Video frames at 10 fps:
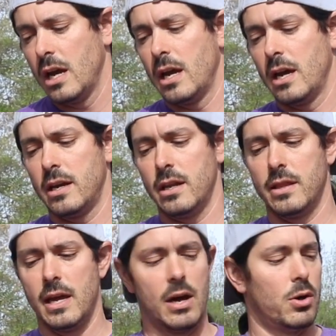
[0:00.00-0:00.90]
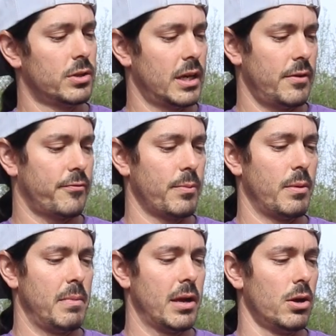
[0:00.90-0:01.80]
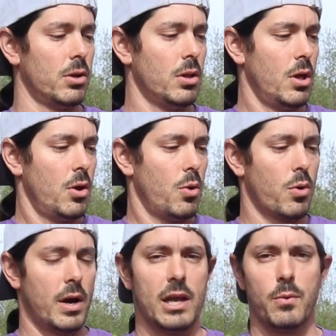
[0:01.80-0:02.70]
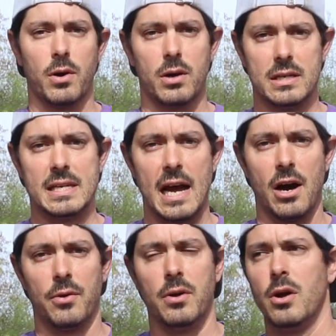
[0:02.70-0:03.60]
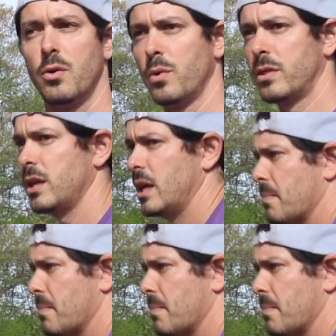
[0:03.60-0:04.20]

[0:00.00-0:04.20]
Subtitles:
and they hold it from the middle or anywhere down with the